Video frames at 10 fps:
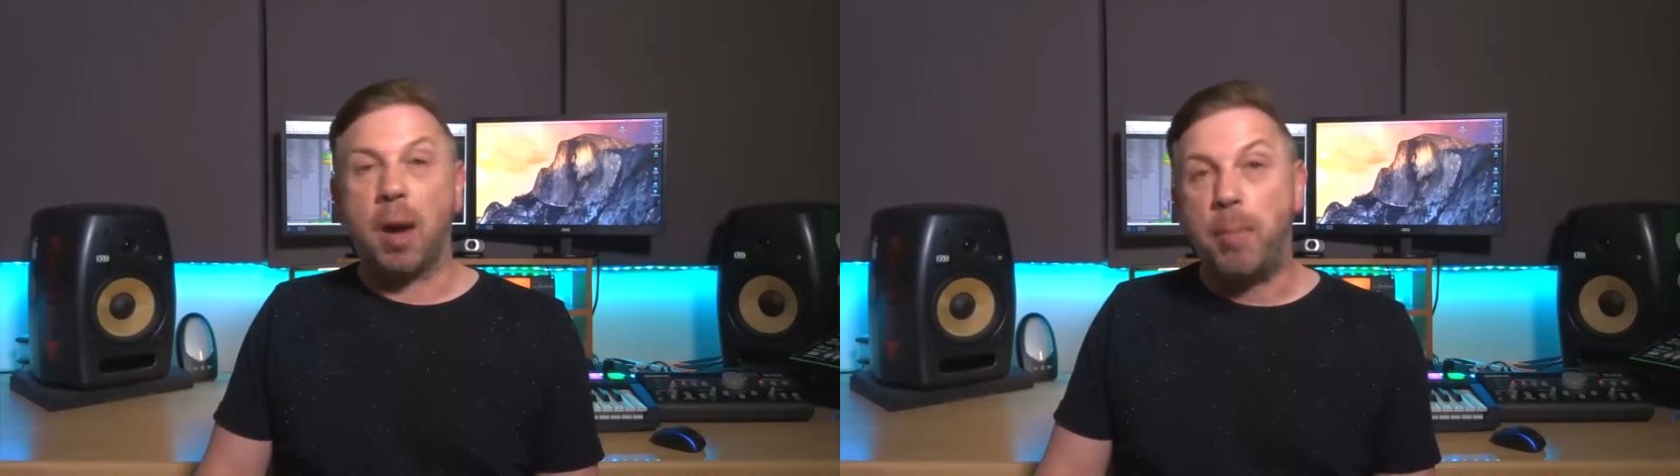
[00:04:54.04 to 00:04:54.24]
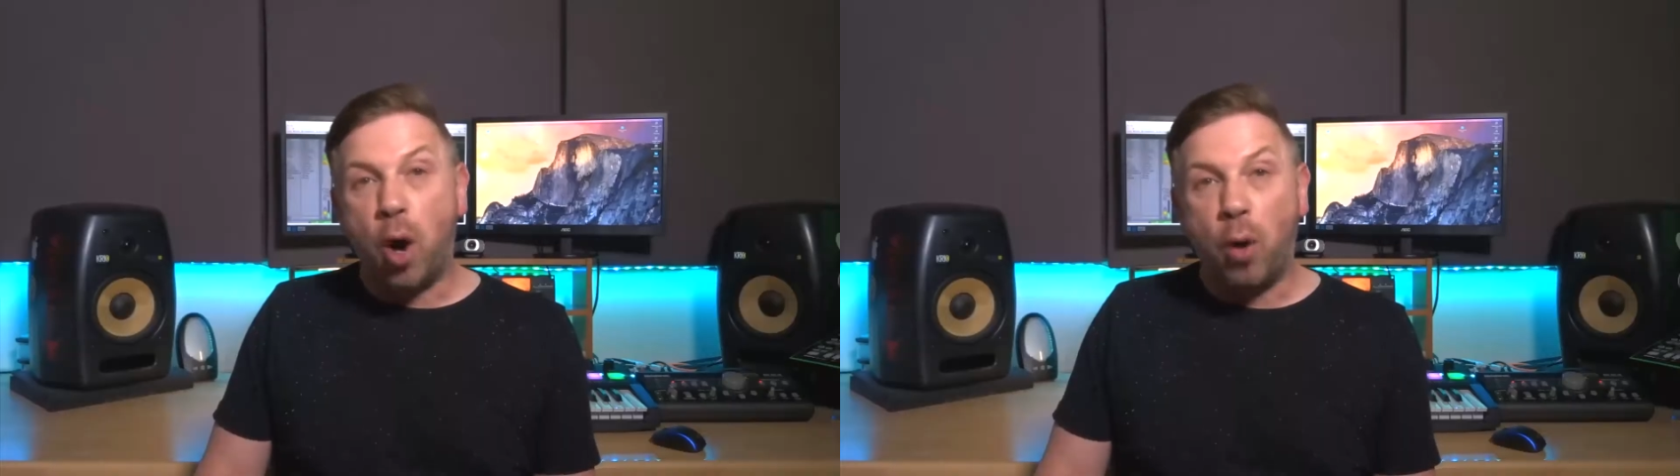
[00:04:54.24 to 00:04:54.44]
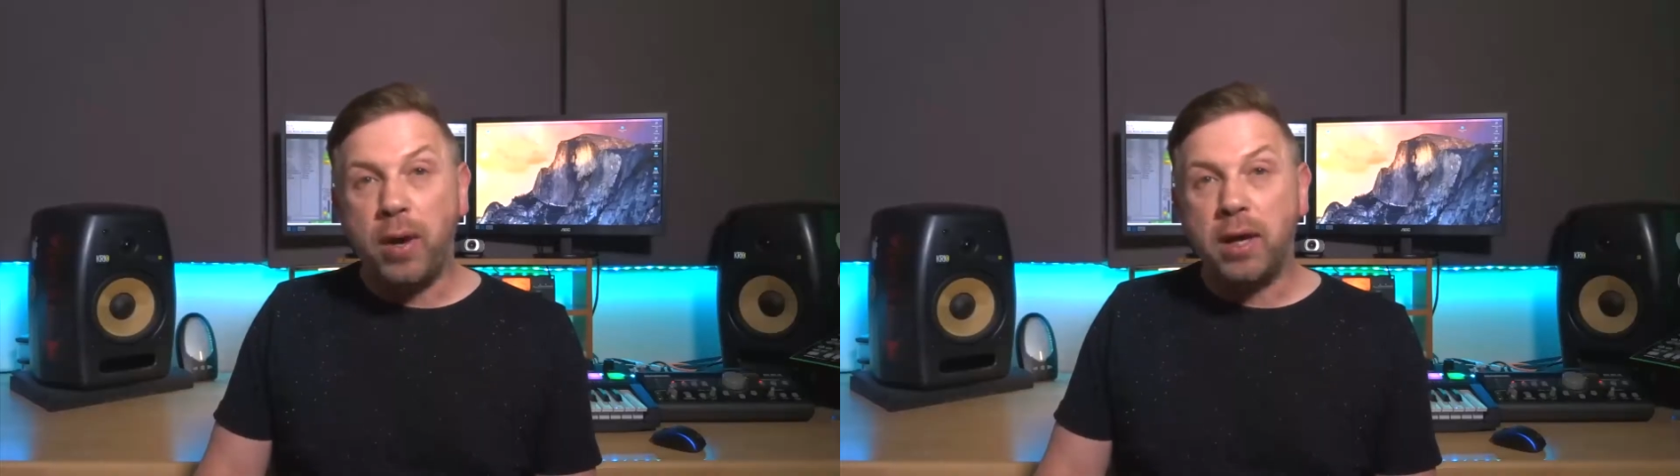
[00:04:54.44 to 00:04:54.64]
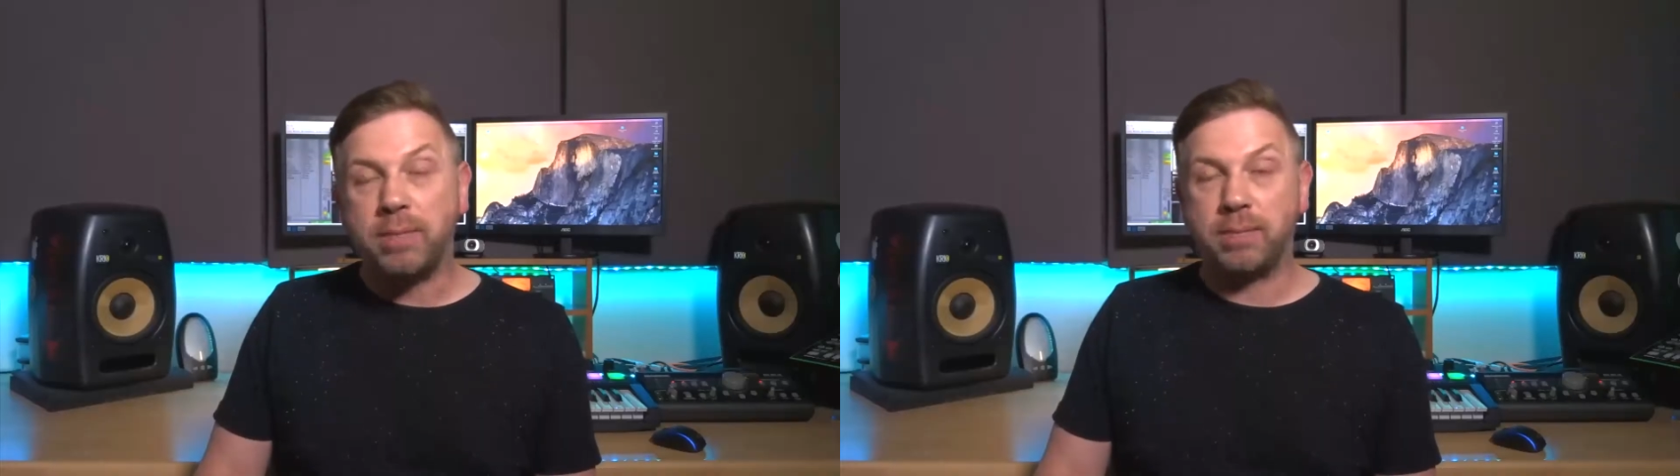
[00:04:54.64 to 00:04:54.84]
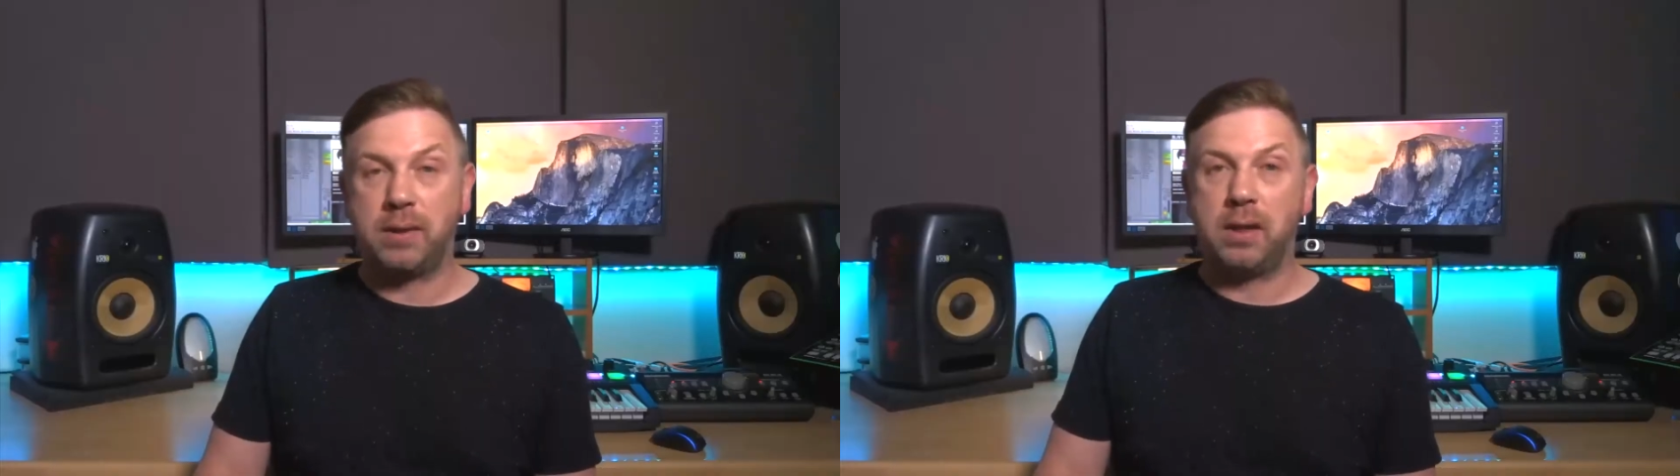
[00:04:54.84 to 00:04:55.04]
poet
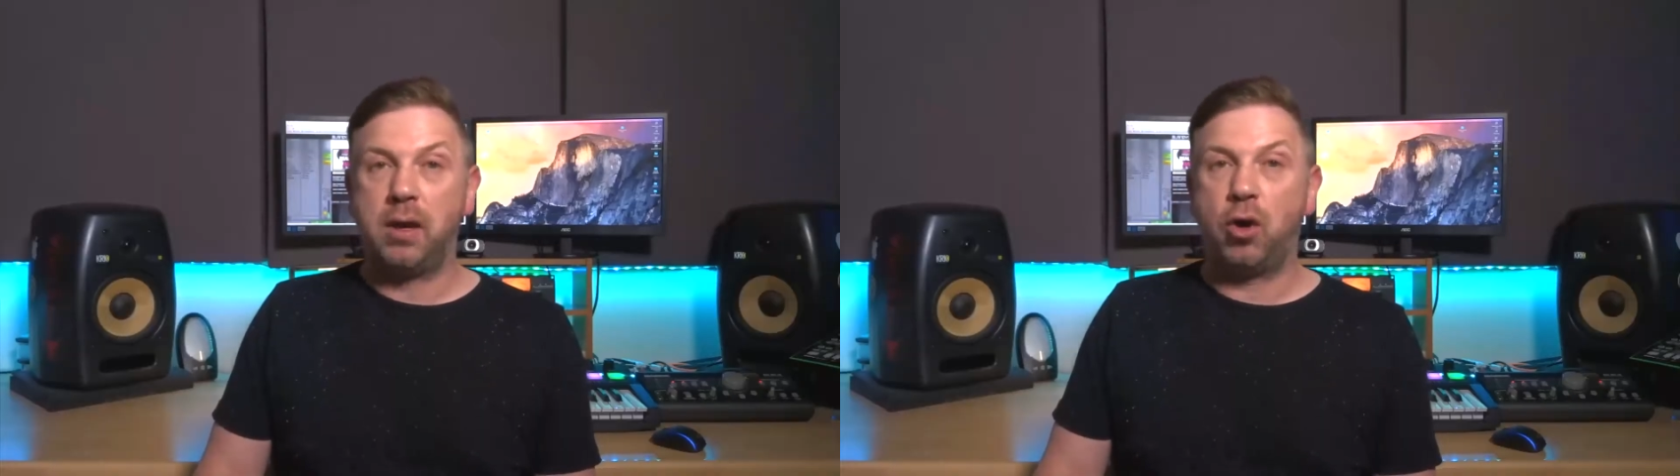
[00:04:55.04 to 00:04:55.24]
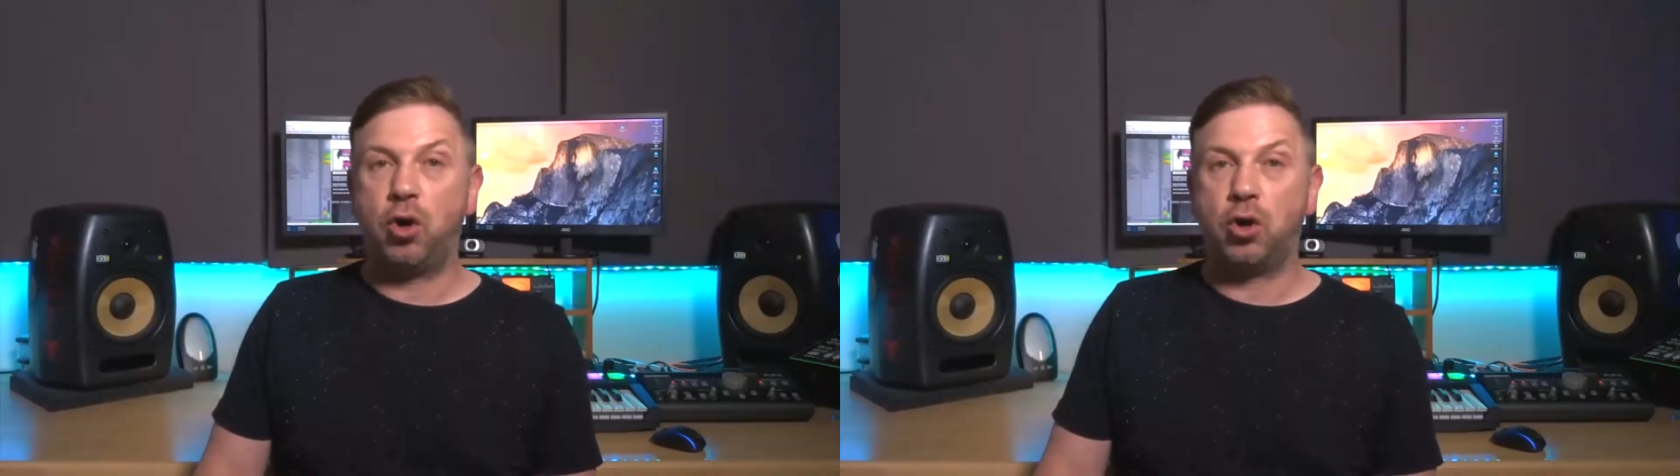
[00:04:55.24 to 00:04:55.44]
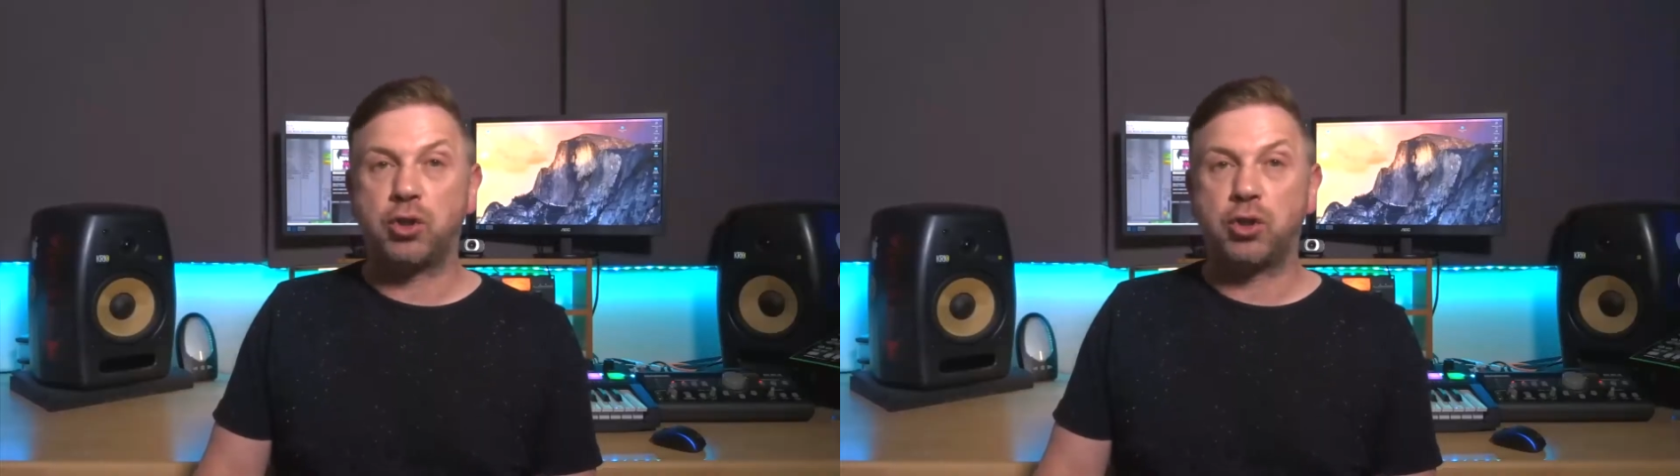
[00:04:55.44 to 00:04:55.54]
or